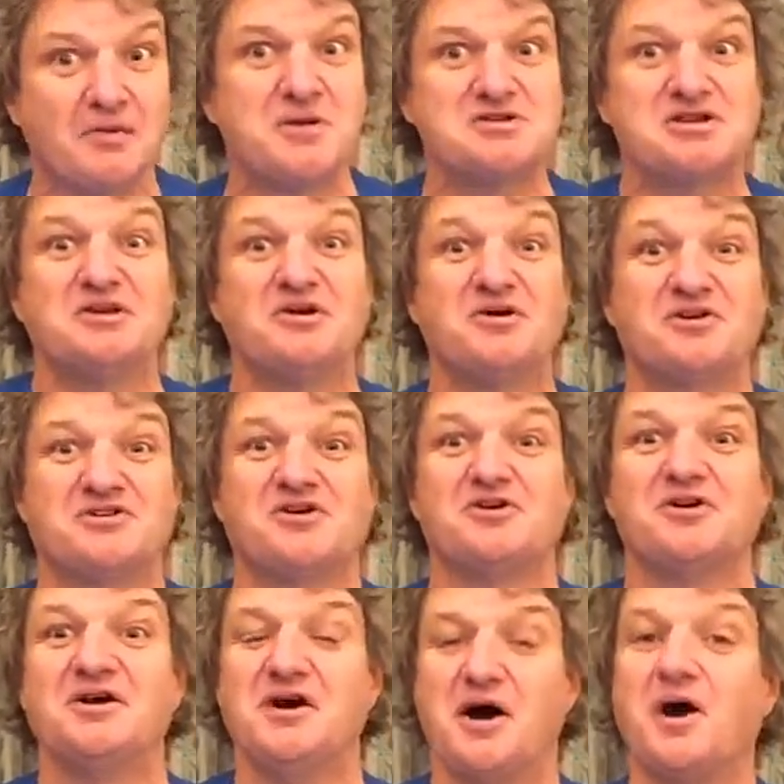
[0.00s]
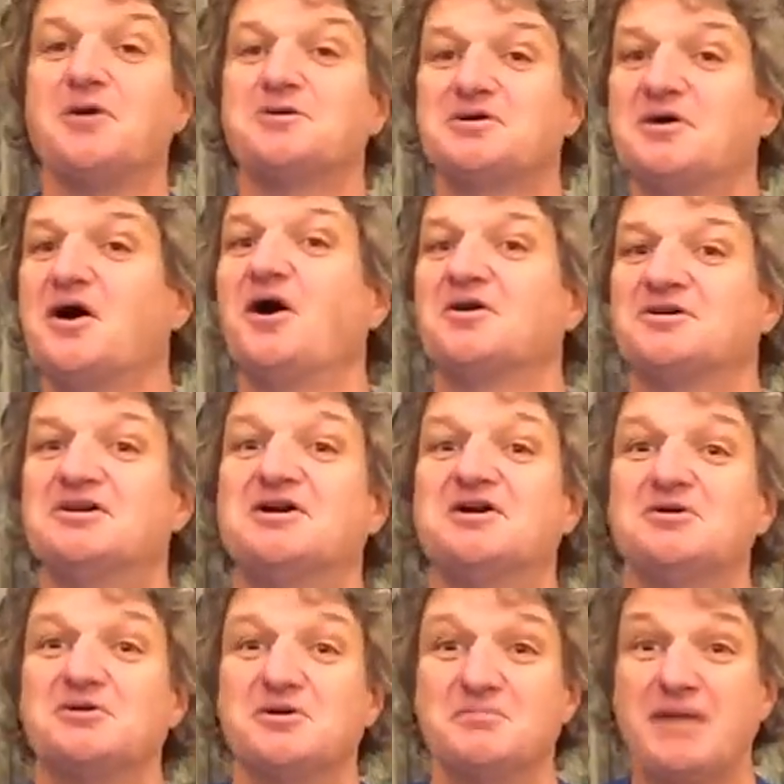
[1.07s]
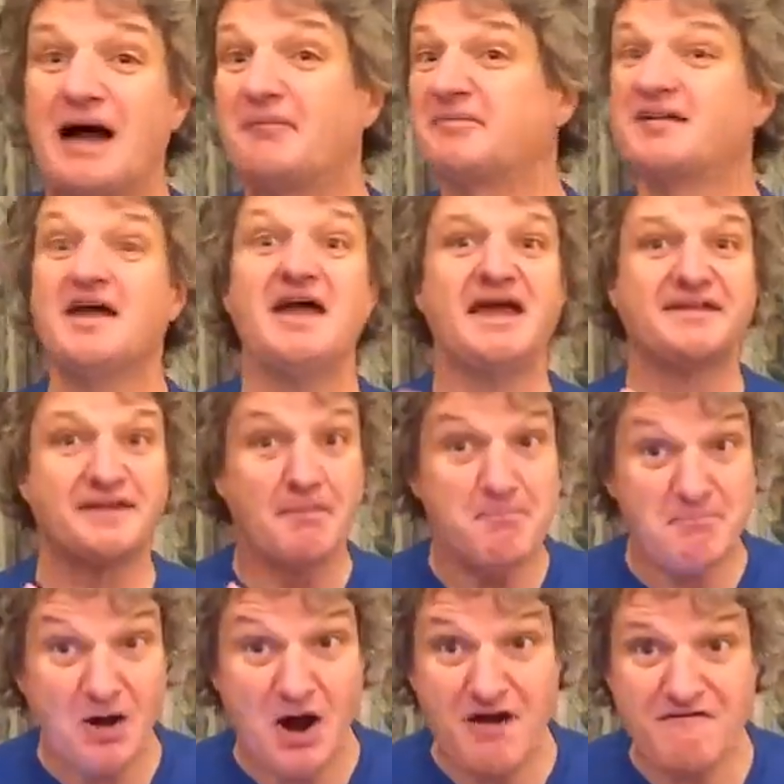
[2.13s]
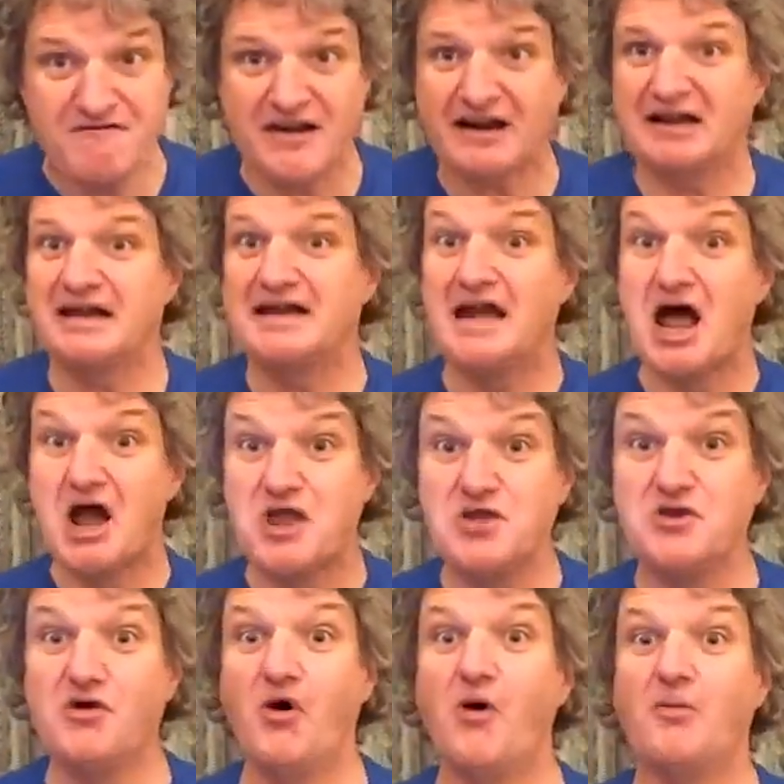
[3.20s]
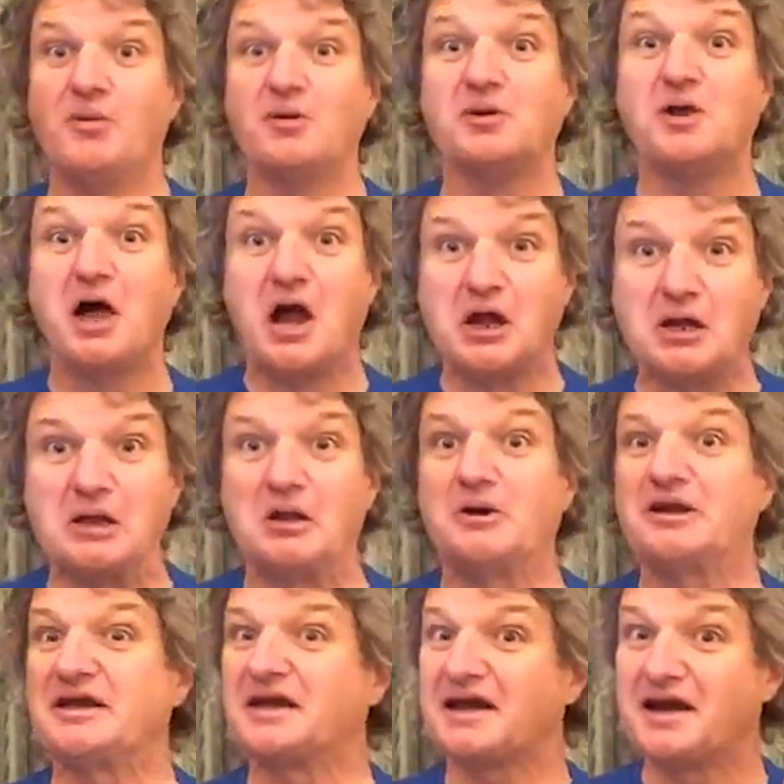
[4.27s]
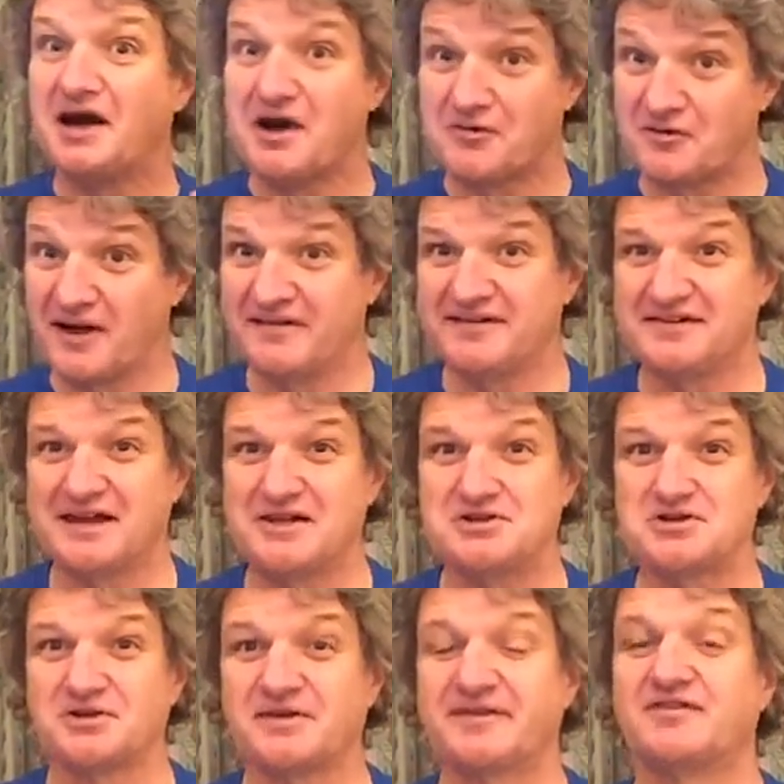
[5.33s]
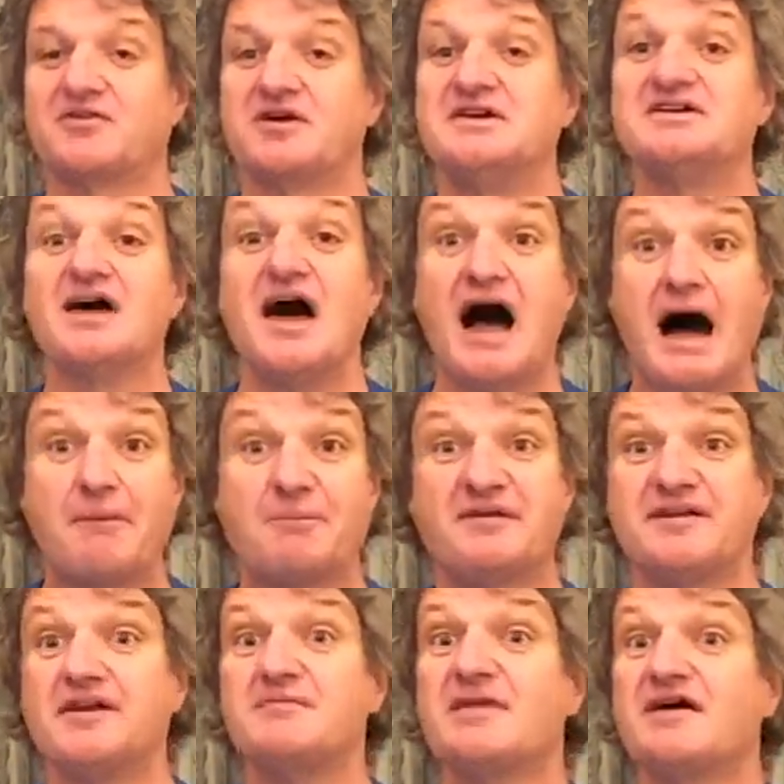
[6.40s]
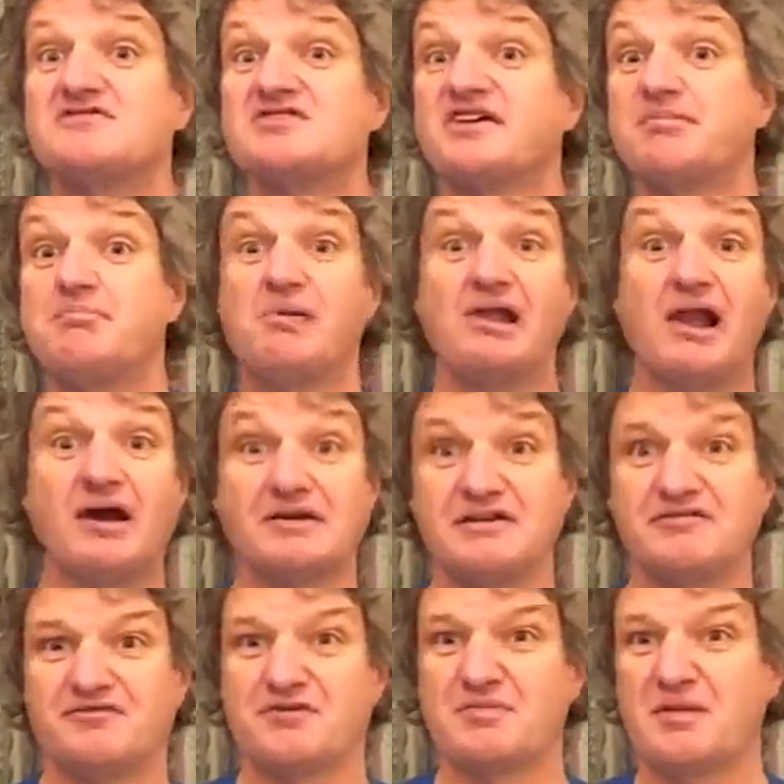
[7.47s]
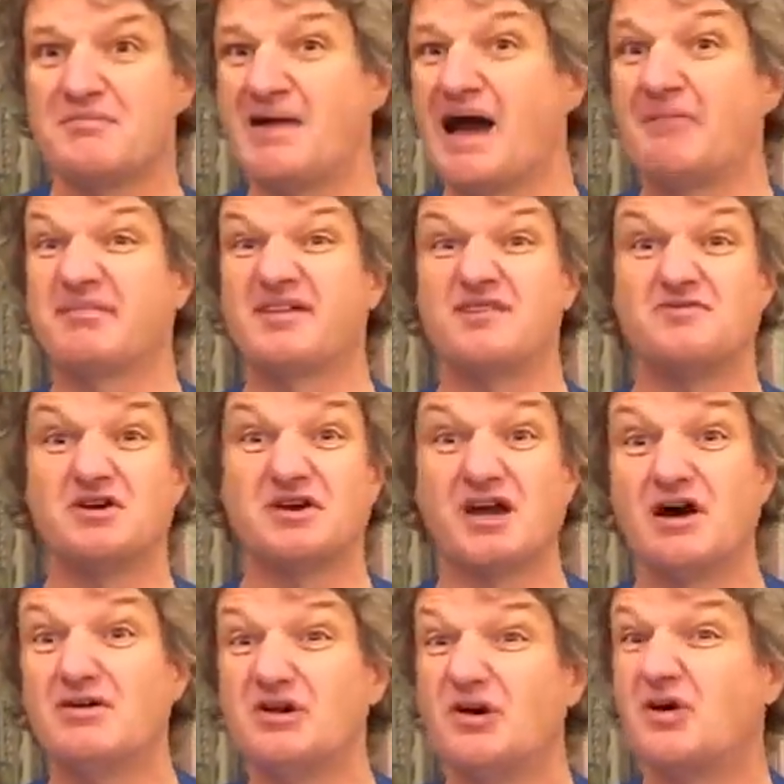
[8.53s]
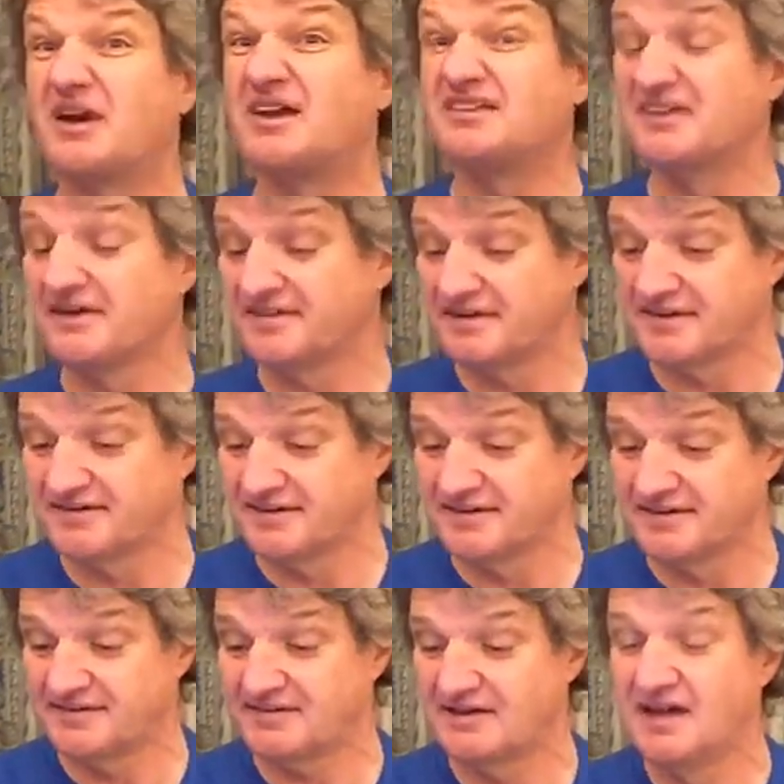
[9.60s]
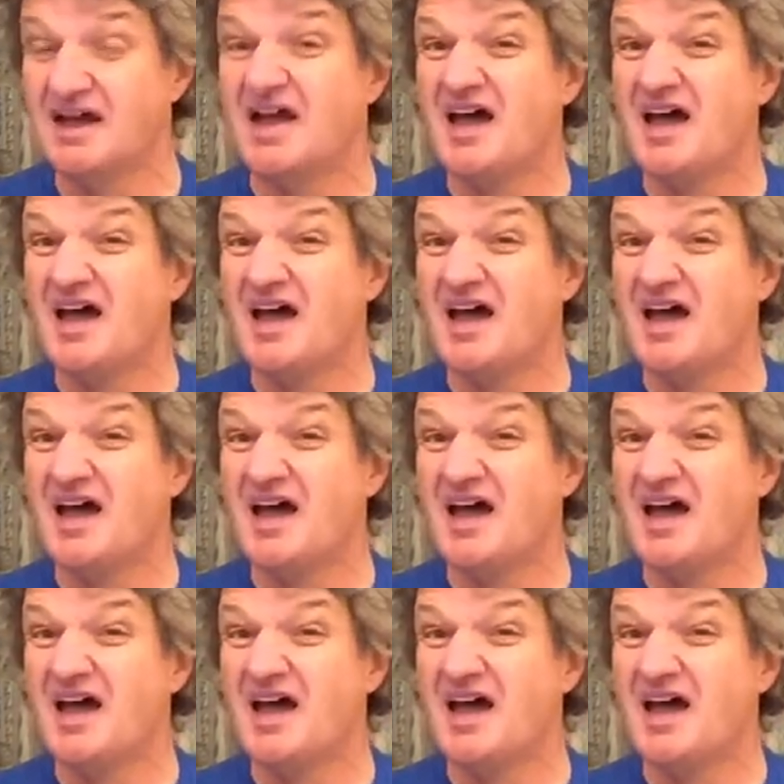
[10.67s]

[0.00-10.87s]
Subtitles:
I went and looked on Google Maps. It's a perfectly normal looking residential street. I presume they've just plucked it from the map, so if you go and look, it does exist.